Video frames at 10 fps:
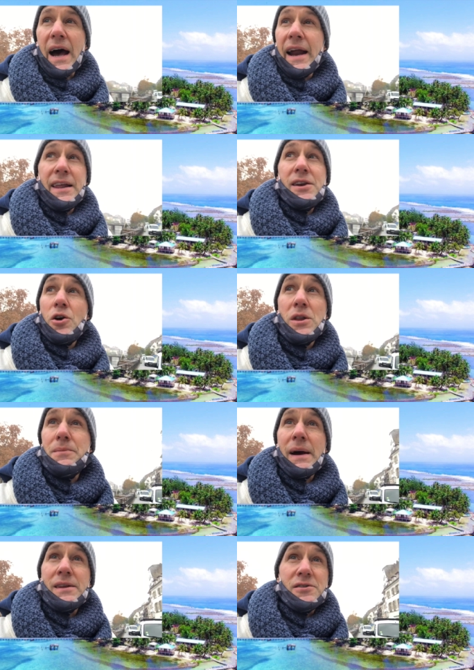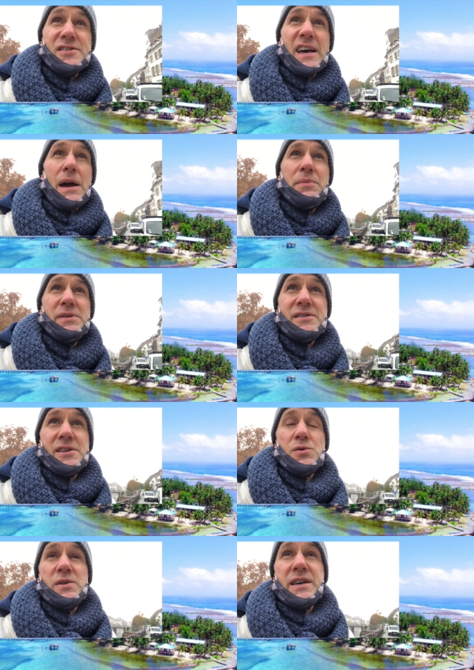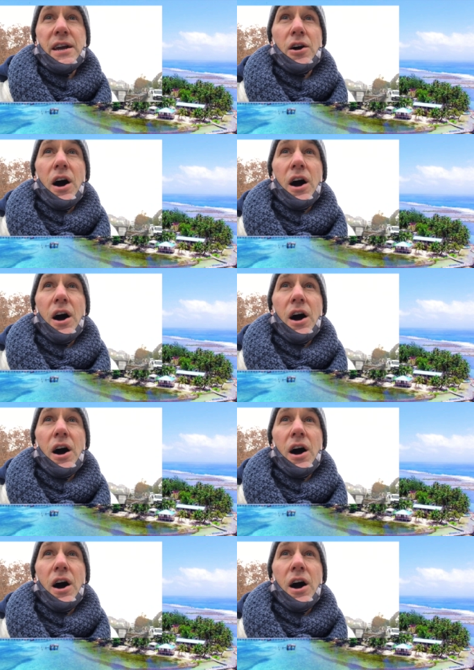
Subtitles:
I didn't know that my little side businesses would take